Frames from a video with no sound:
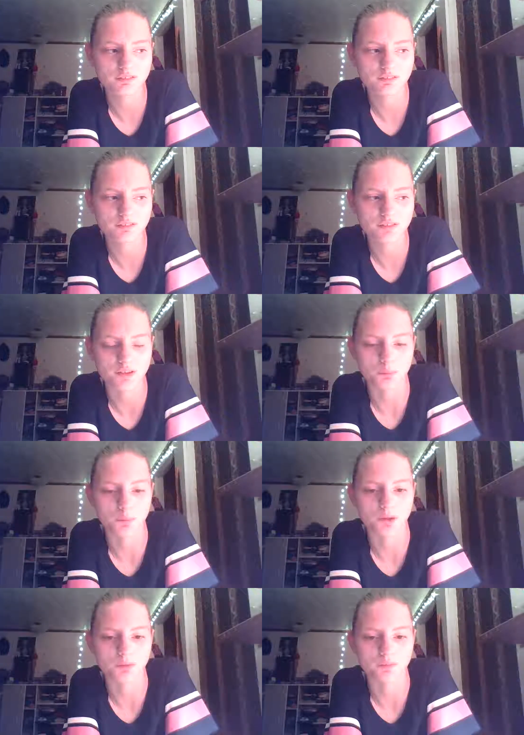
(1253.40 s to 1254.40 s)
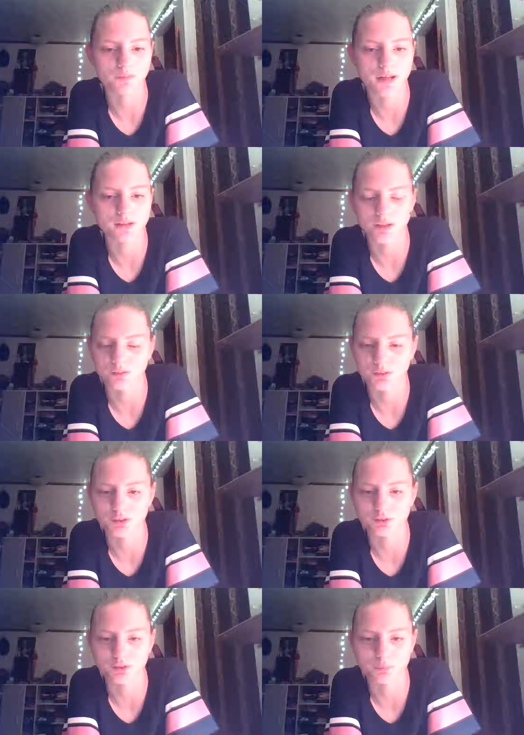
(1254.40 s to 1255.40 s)
someone that
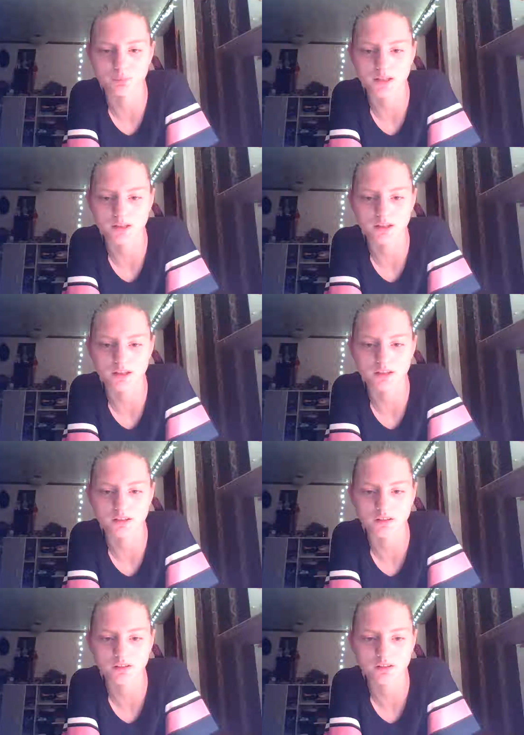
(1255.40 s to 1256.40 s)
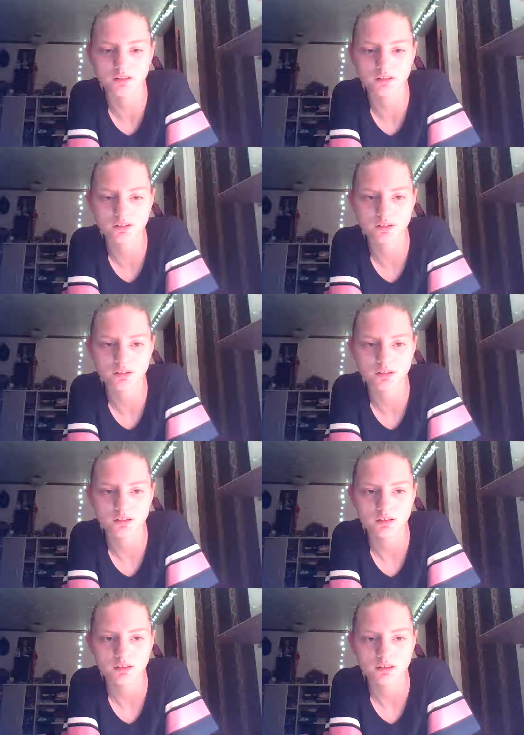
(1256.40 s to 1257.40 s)
suffers from these things,
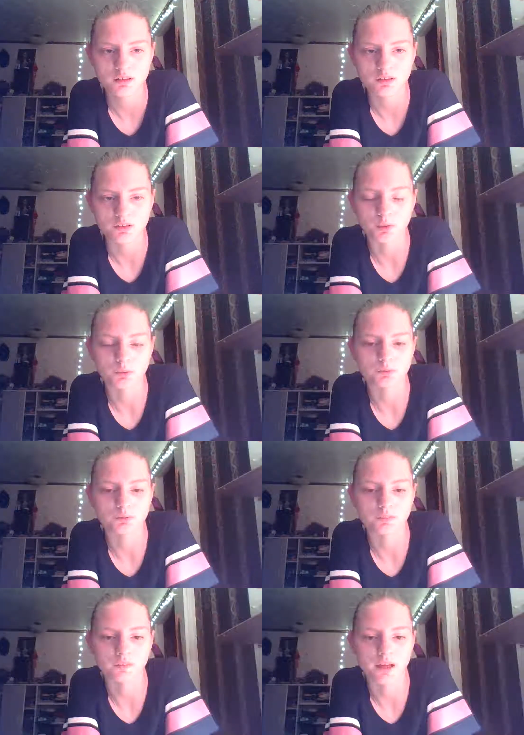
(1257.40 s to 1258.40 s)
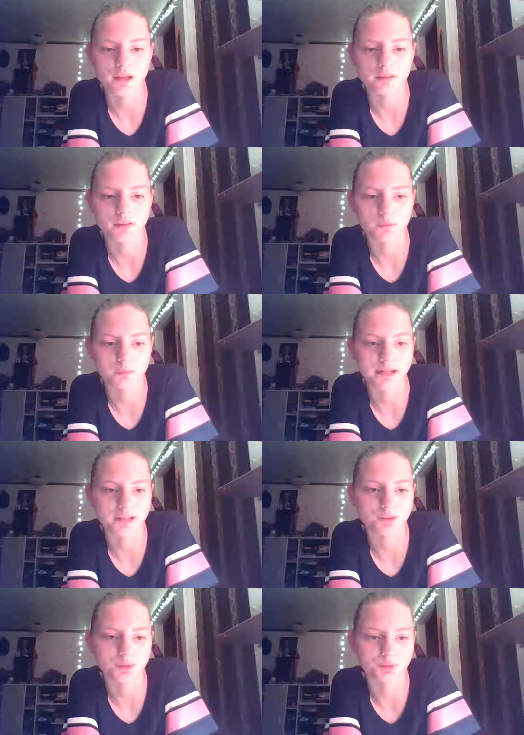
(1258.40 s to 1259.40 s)
don't let them get
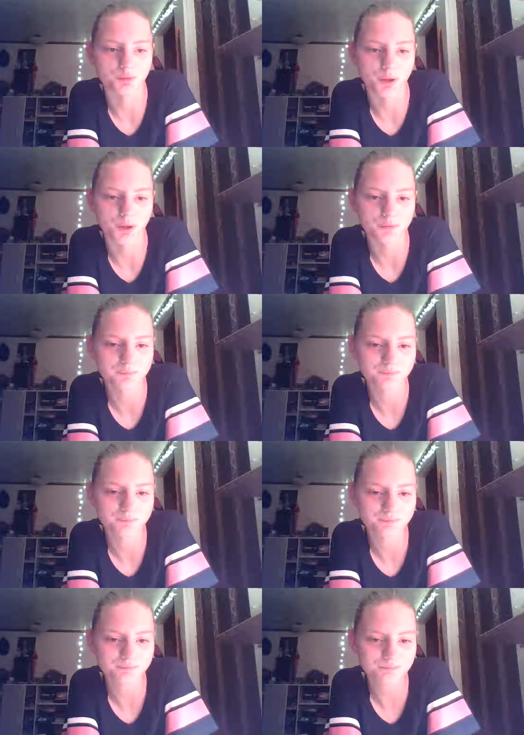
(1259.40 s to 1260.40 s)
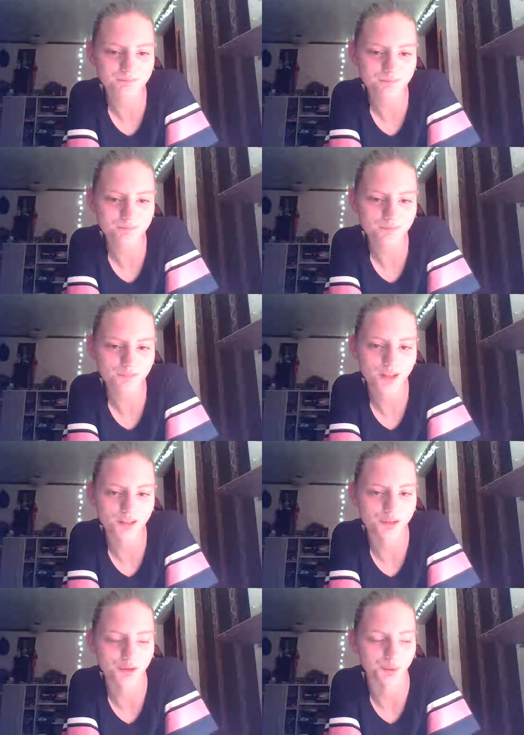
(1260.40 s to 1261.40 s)
too far
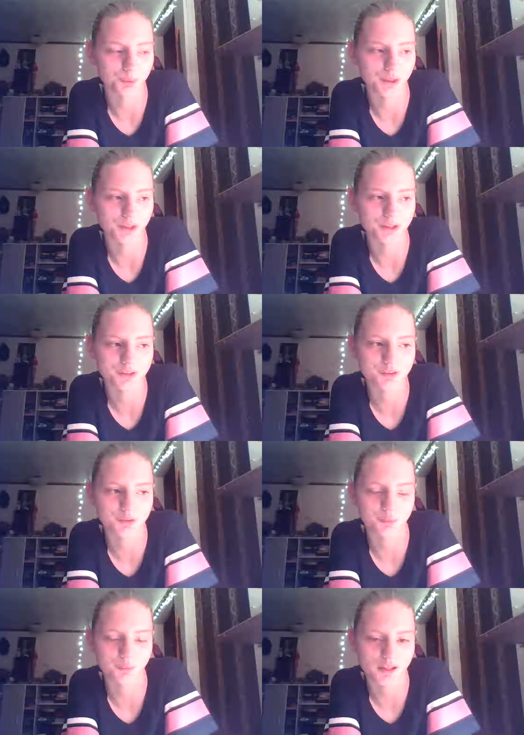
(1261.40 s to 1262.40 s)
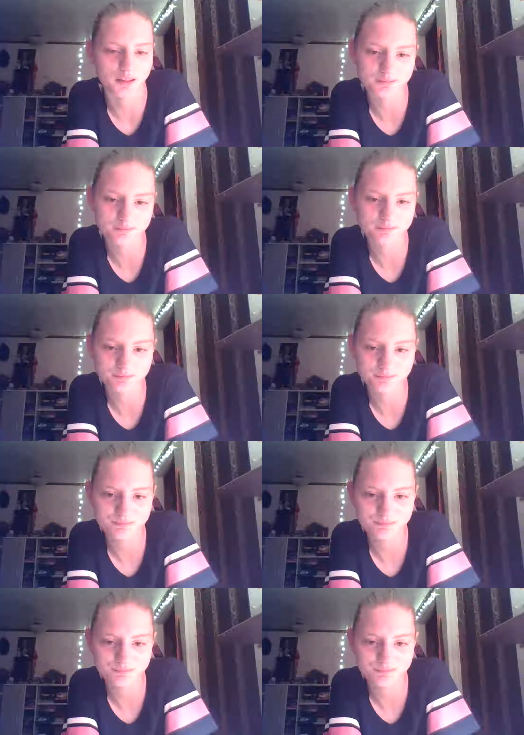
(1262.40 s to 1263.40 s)
to where it's too late
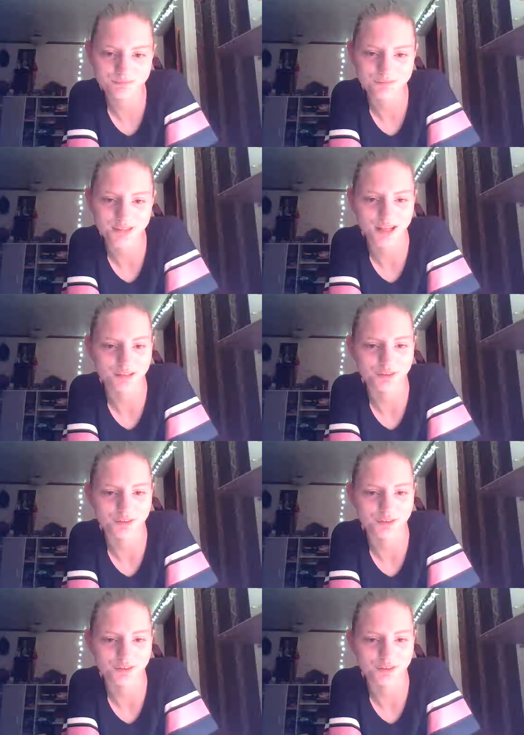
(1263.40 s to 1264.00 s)
and